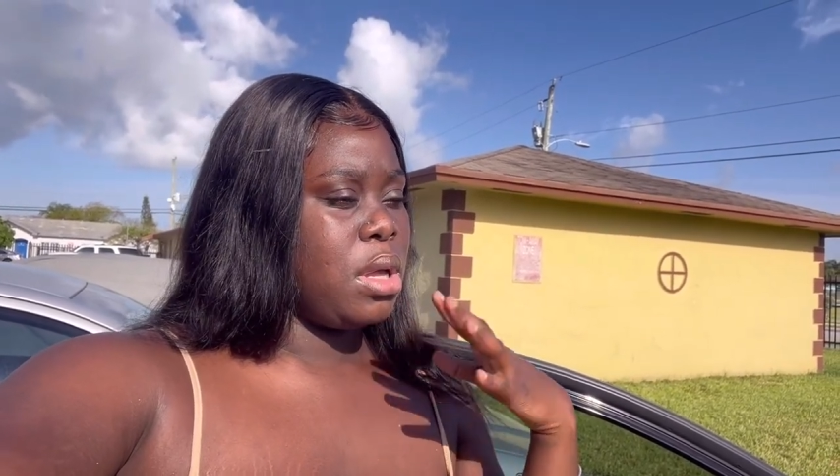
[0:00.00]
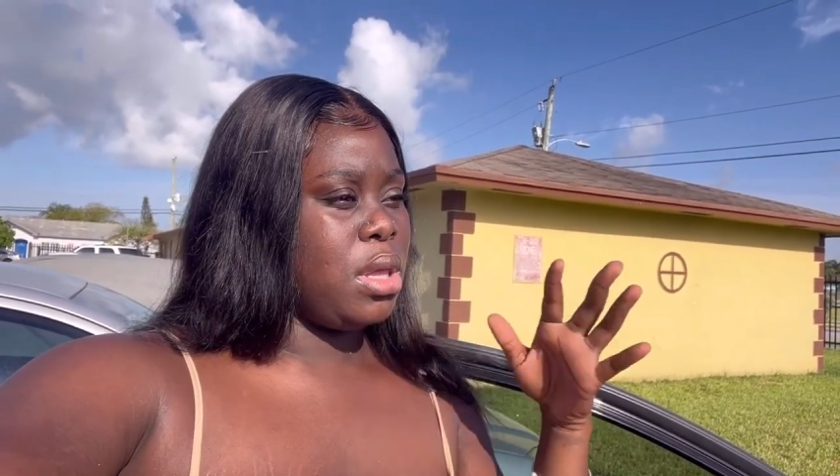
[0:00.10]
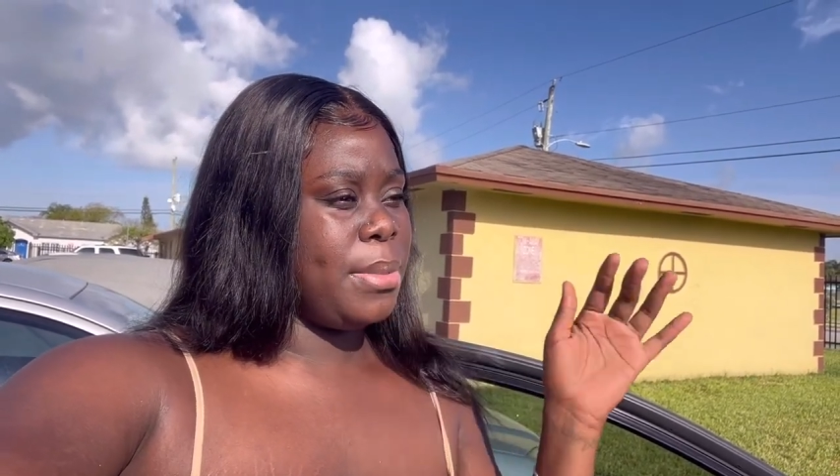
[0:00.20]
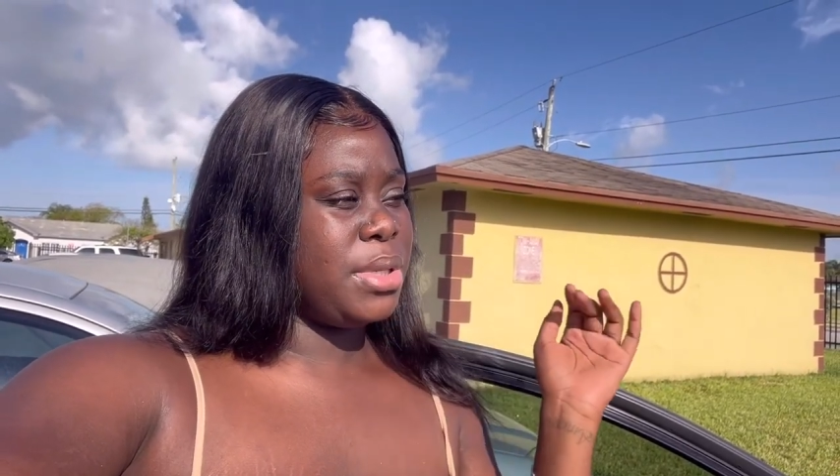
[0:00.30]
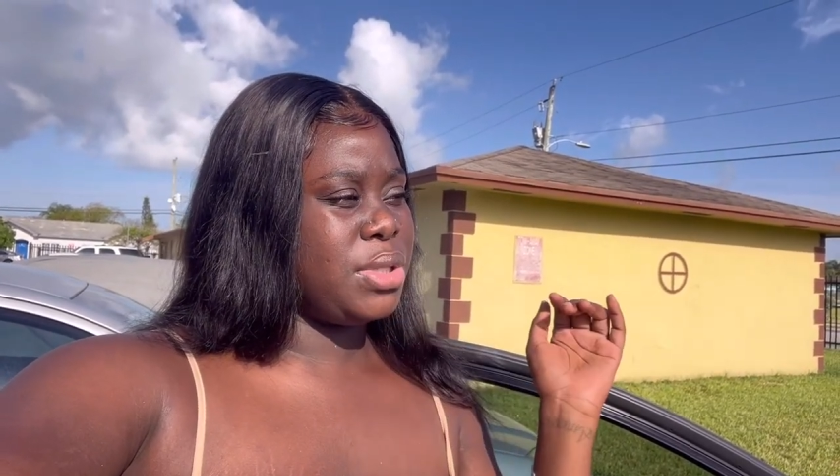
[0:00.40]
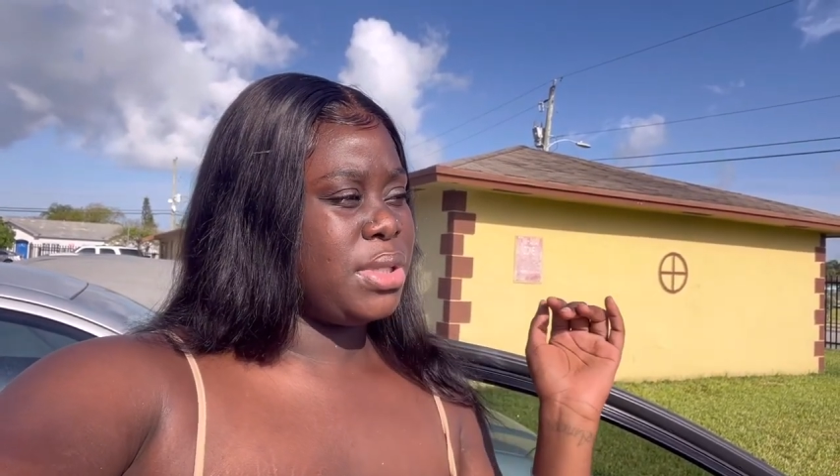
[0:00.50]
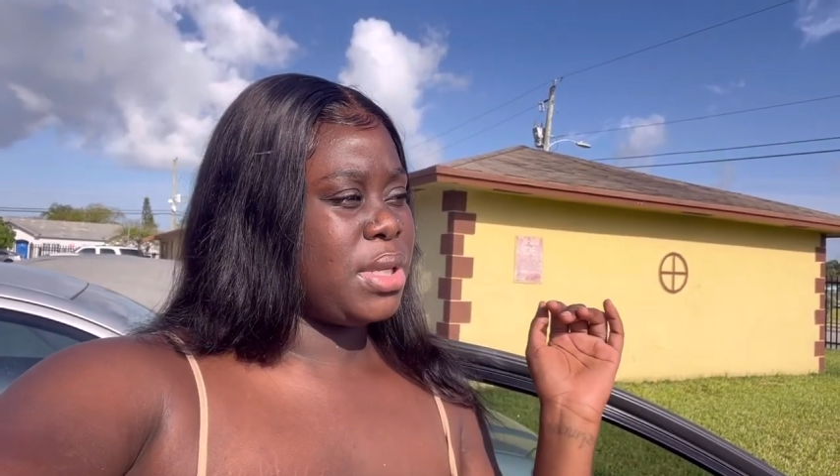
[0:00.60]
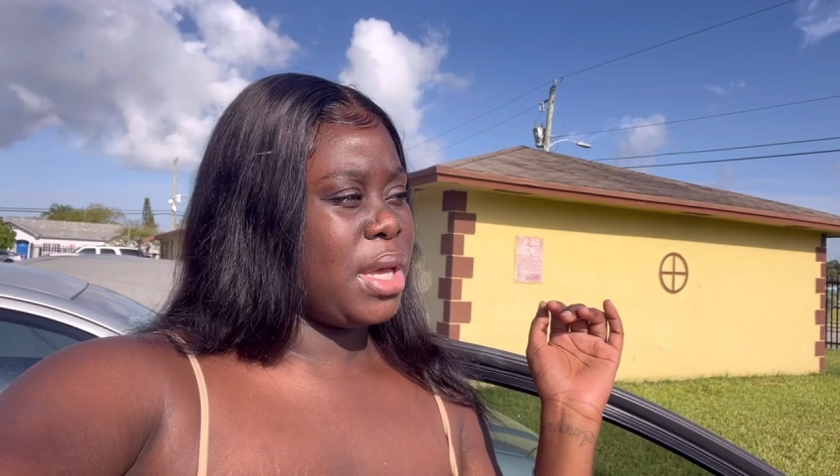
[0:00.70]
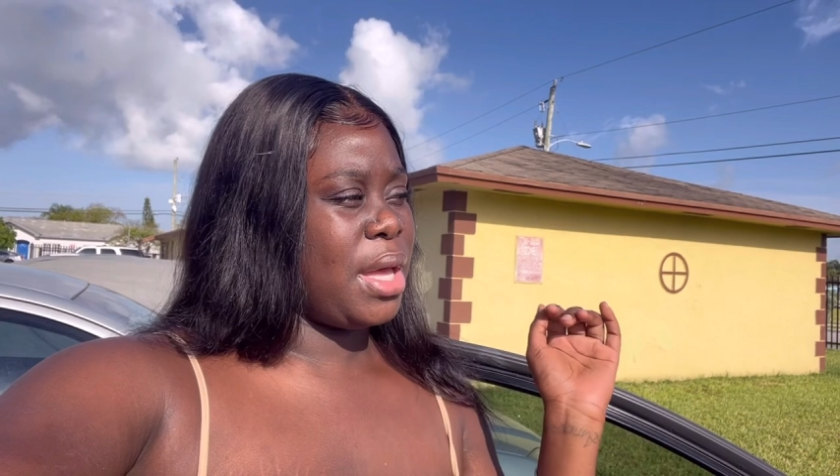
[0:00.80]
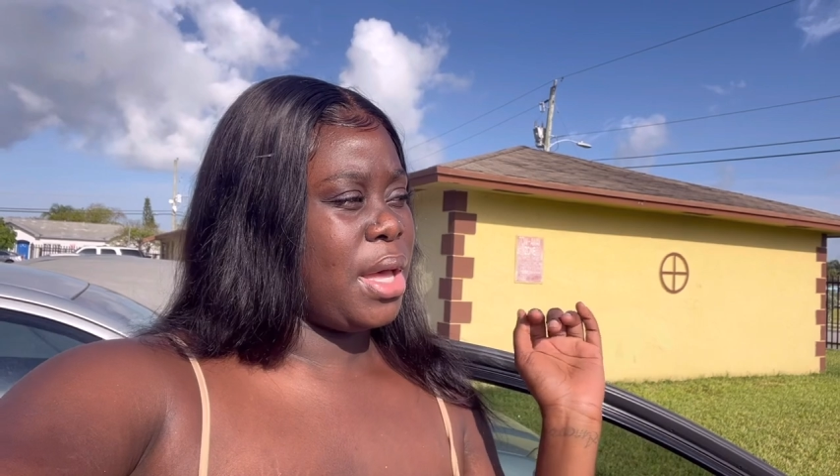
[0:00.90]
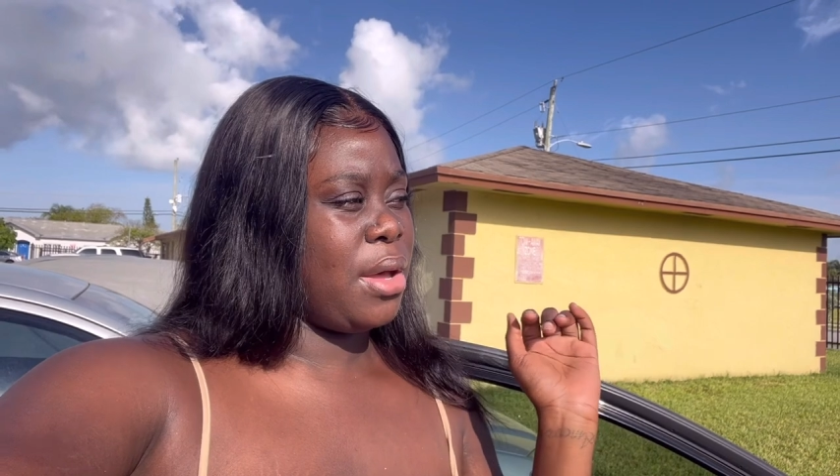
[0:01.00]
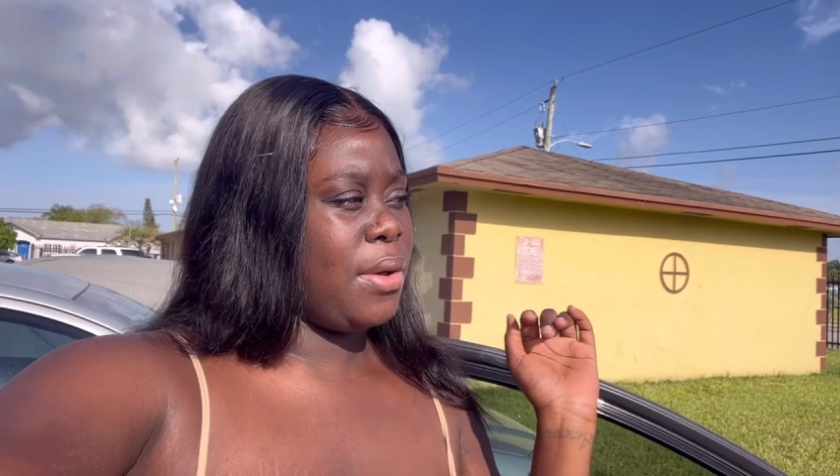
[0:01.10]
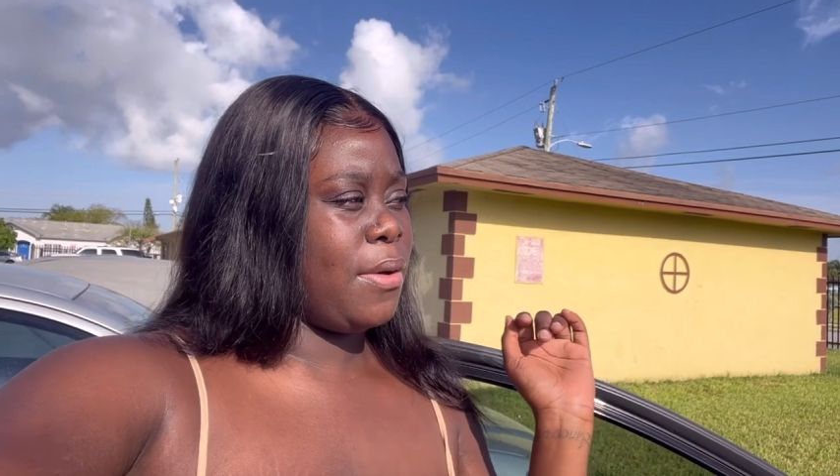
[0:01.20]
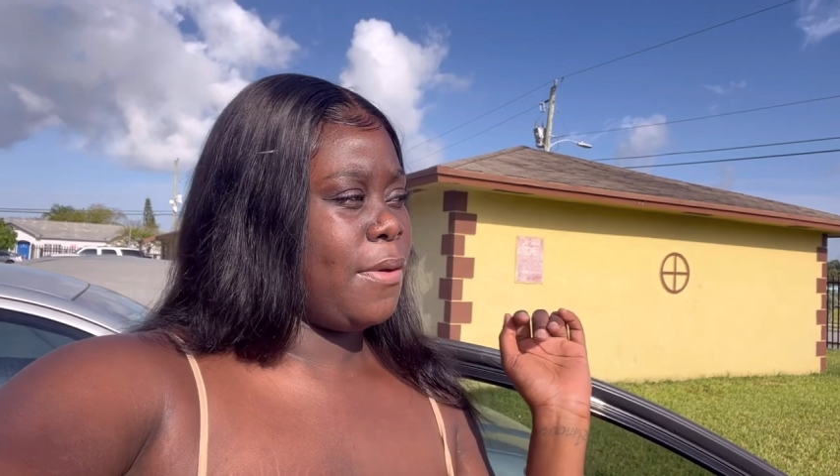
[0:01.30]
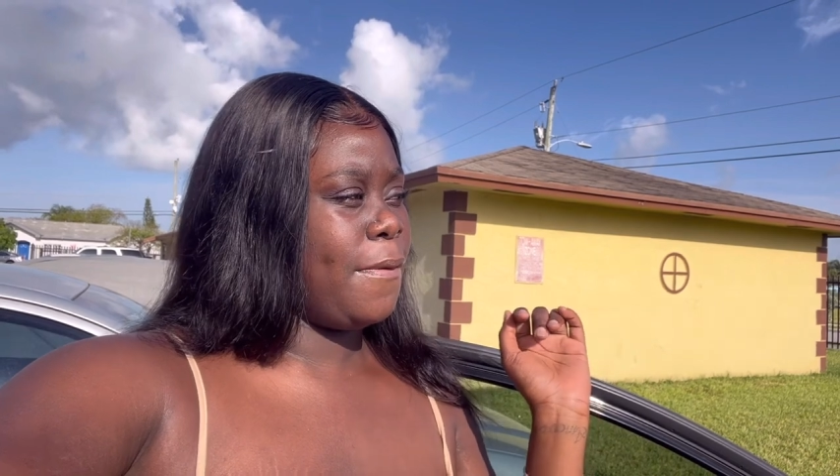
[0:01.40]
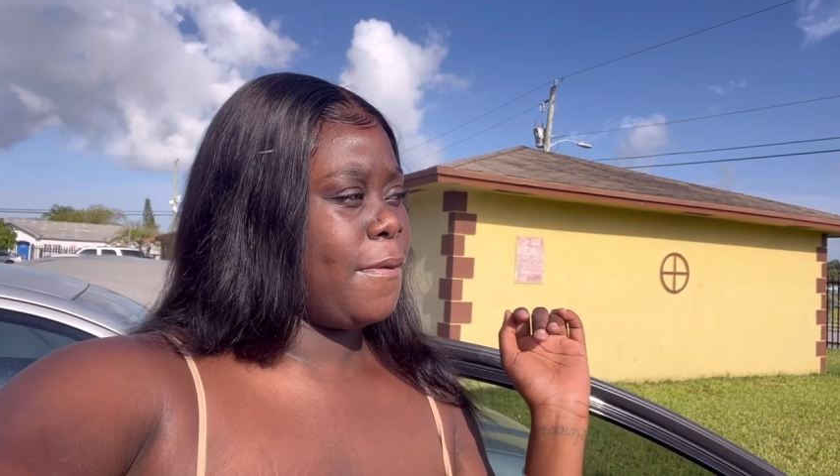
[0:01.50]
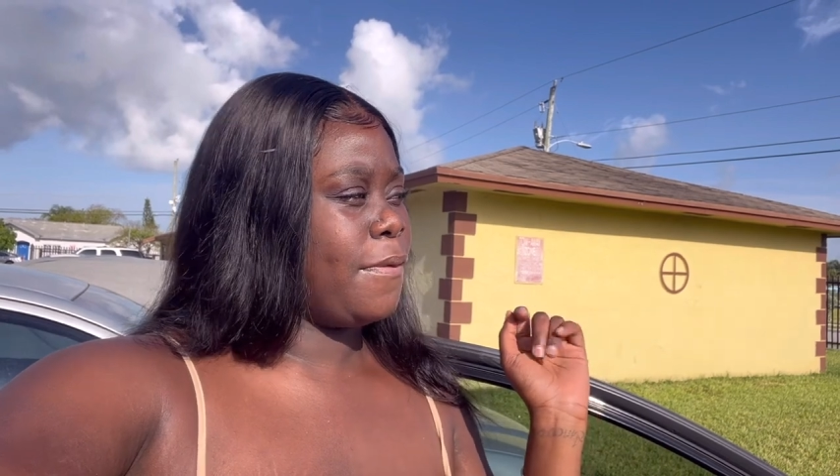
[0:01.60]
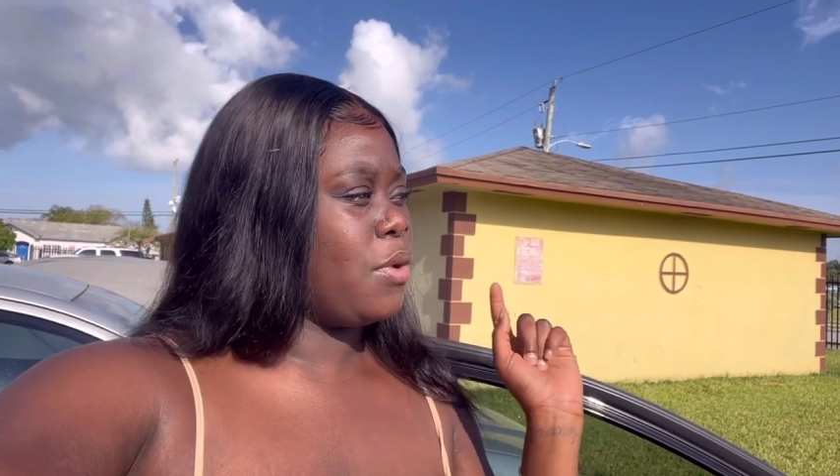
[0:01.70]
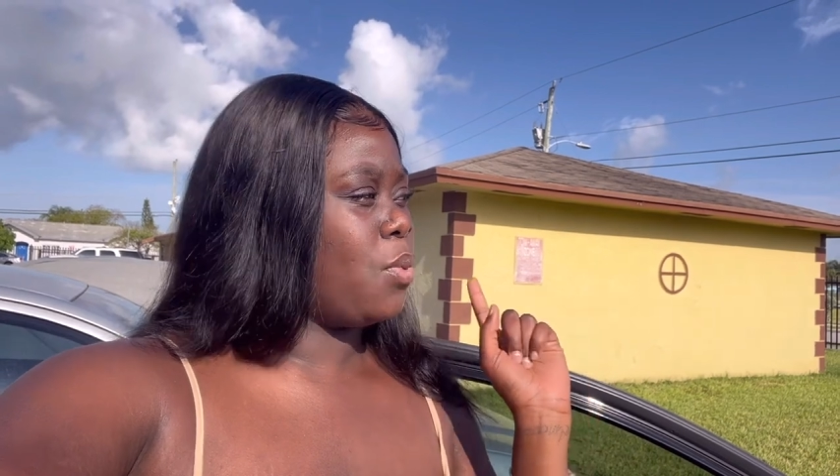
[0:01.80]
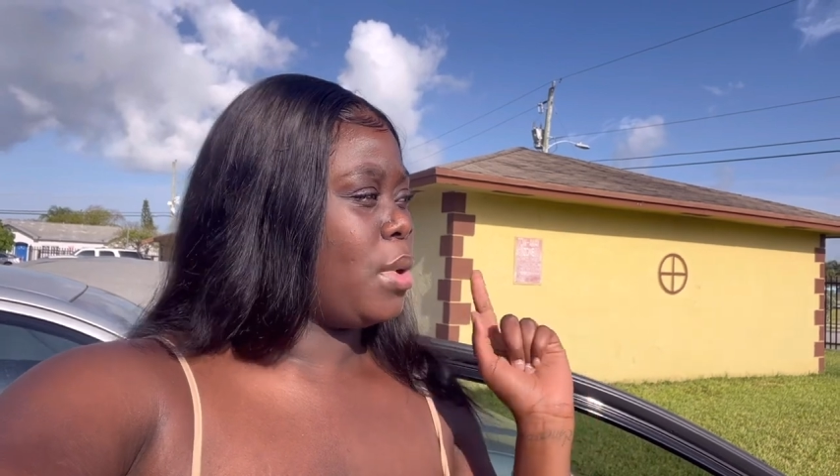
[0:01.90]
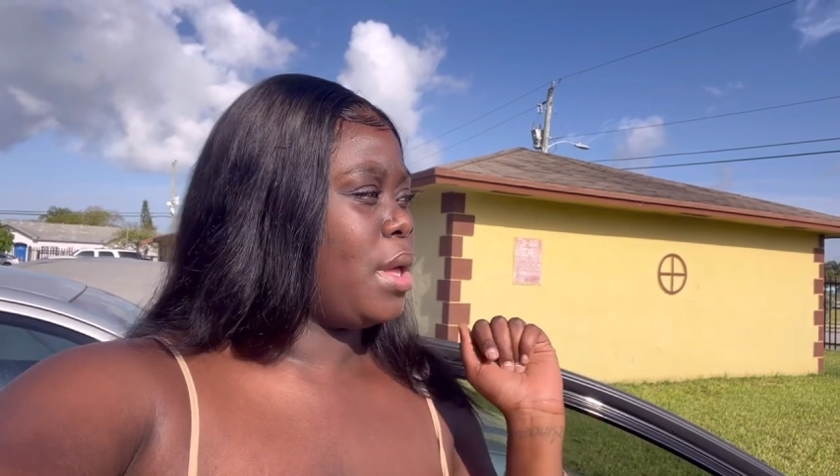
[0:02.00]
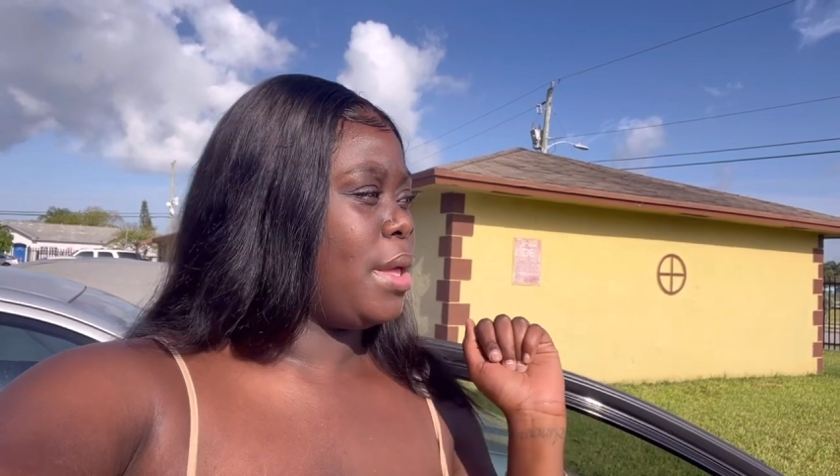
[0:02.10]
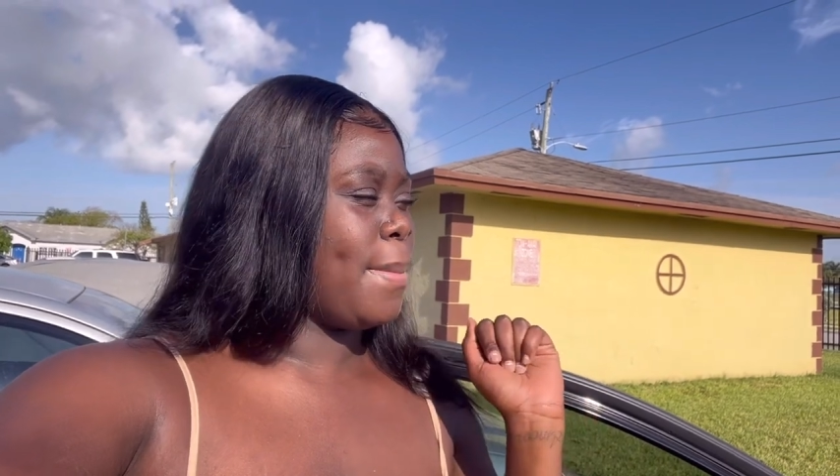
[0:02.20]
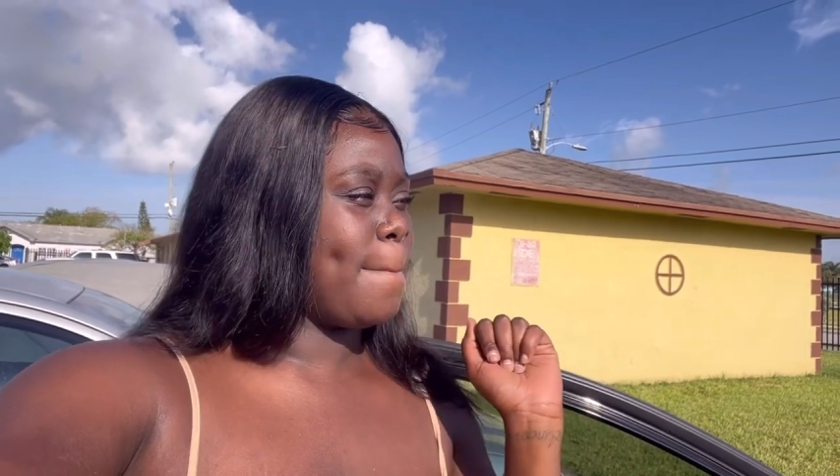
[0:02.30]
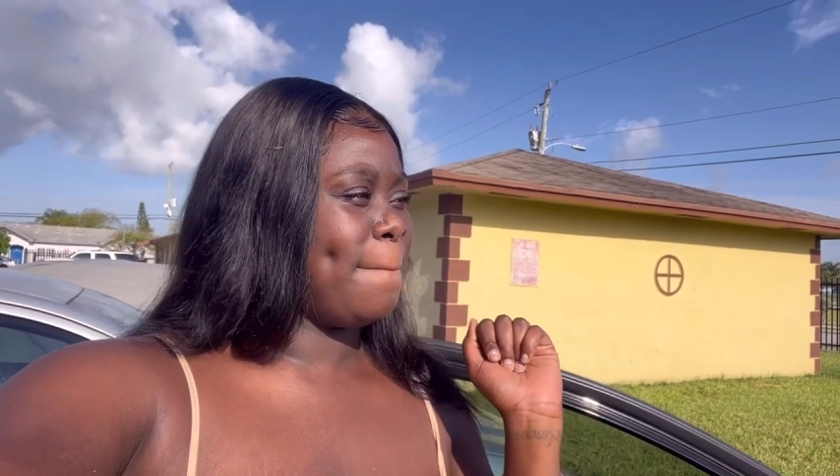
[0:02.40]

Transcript: Let me just say how, for one,